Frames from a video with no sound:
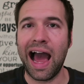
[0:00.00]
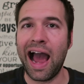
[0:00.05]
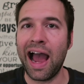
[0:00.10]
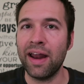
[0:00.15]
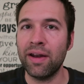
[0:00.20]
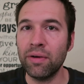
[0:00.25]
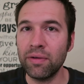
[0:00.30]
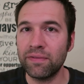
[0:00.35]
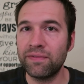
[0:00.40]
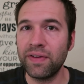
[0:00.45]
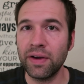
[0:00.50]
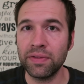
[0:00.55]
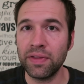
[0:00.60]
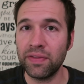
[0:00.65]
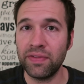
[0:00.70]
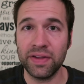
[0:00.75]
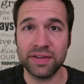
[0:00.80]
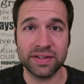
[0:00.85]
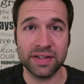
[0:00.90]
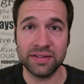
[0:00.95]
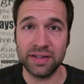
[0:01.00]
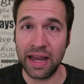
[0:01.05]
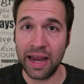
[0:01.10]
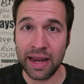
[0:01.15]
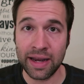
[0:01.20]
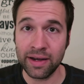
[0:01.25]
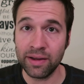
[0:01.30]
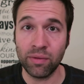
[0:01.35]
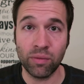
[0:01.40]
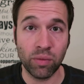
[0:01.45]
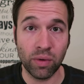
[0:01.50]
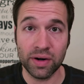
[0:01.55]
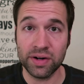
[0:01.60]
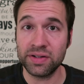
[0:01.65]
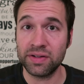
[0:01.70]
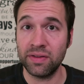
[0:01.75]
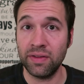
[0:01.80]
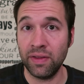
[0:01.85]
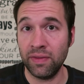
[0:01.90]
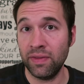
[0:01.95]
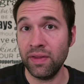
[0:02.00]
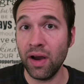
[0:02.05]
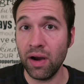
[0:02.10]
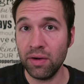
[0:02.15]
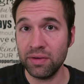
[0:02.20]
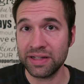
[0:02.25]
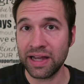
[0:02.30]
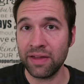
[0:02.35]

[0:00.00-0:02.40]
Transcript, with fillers: I don't feel that this is any worse than those.